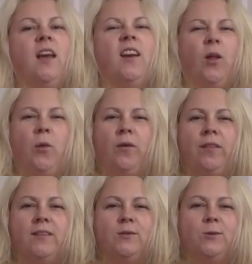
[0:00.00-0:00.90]
You know, the one
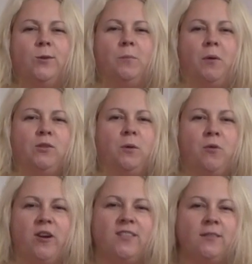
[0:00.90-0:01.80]
that does all the botch
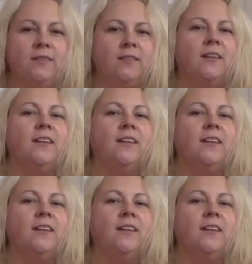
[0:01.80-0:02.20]
operations?